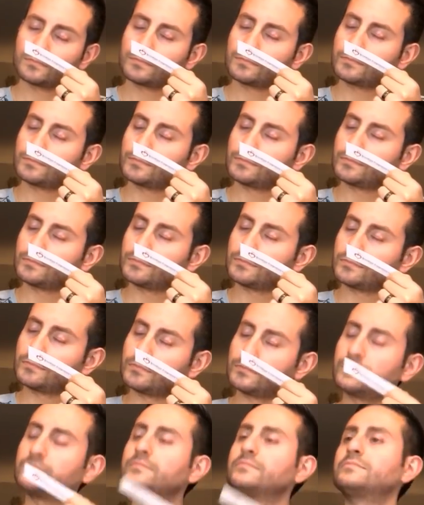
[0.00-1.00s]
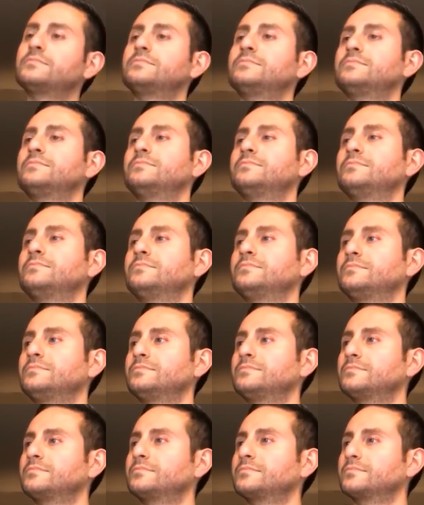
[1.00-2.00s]

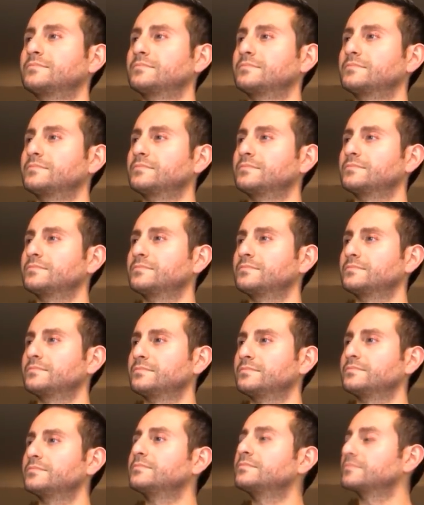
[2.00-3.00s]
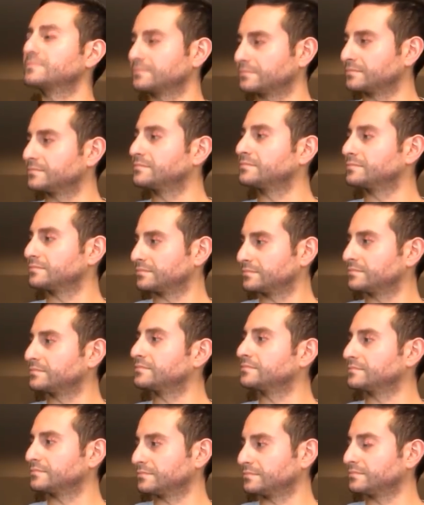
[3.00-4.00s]

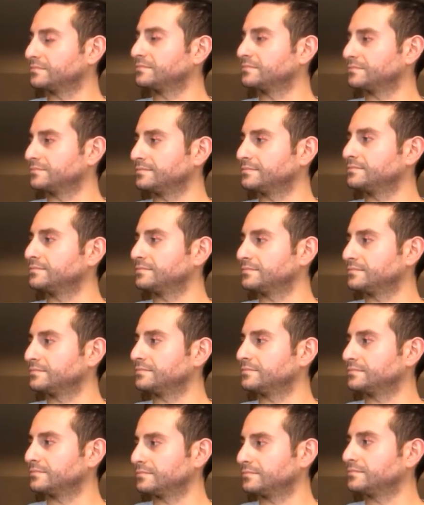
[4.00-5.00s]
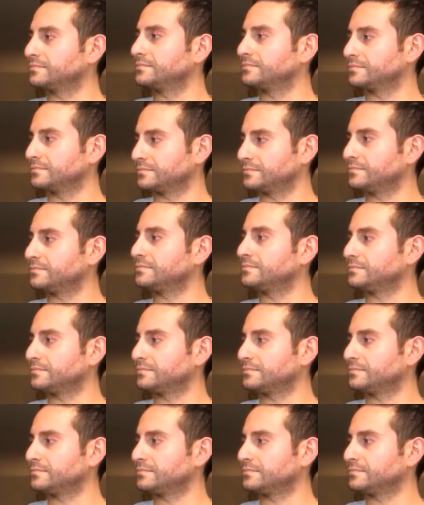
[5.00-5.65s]
(silent)